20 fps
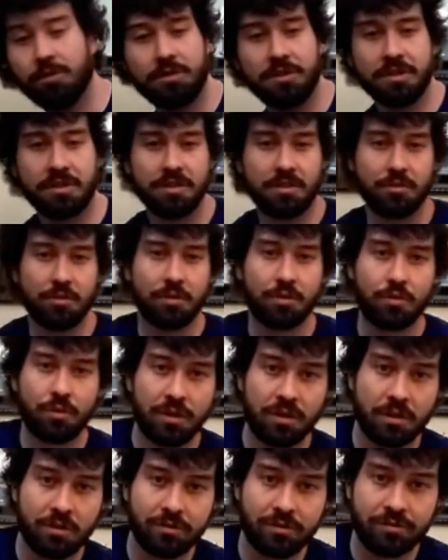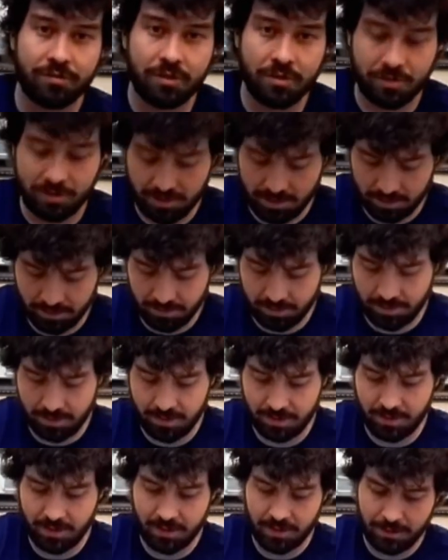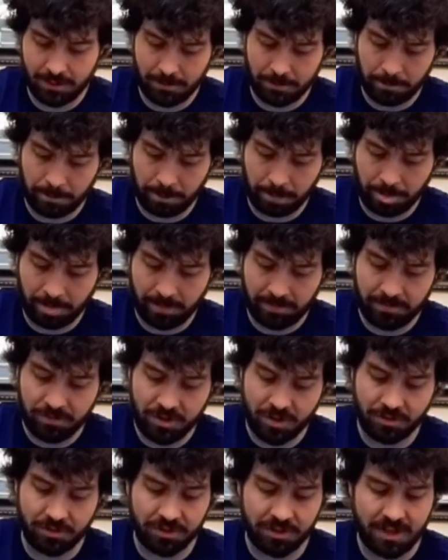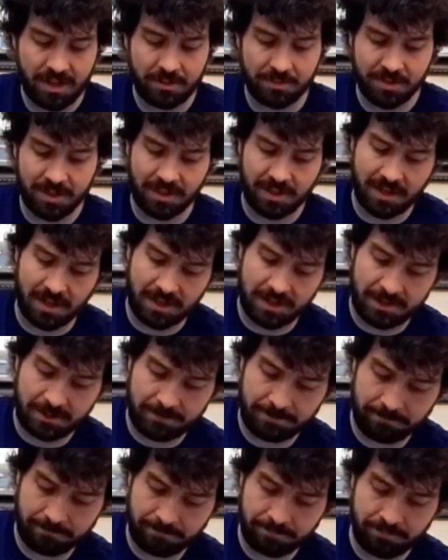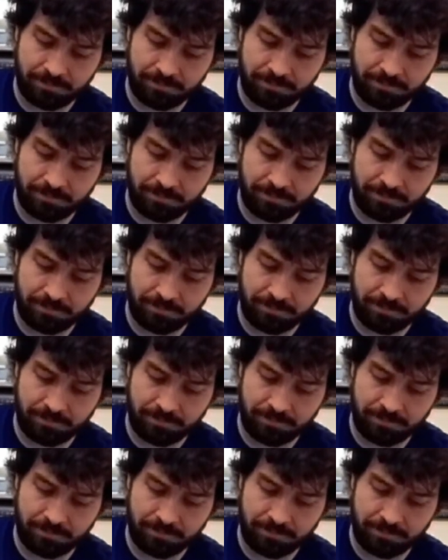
just do a quick overview of the other games I got